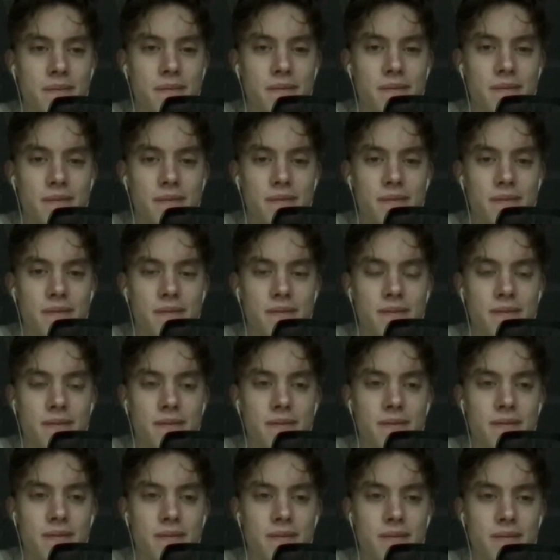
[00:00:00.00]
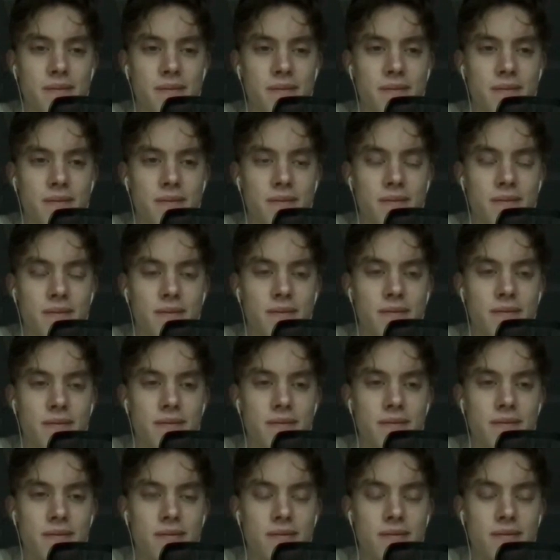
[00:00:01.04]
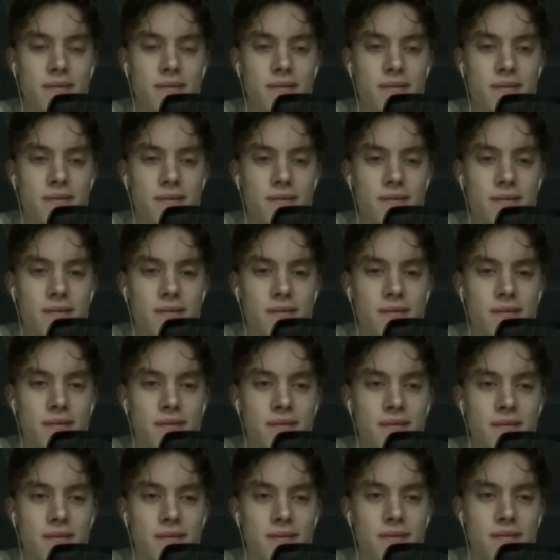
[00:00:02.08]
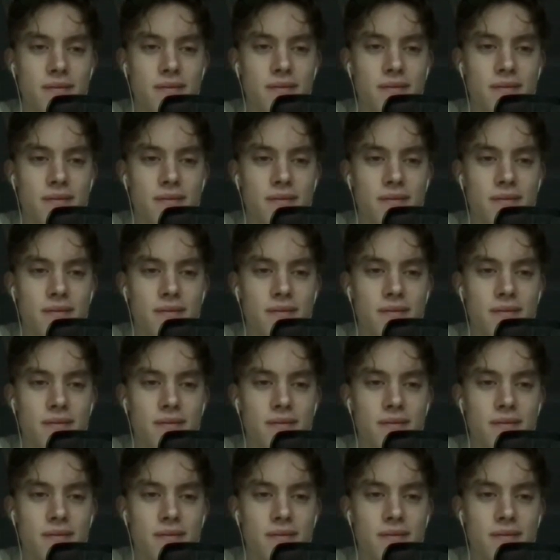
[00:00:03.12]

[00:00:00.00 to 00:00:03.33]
No words are spoken by the person on screen.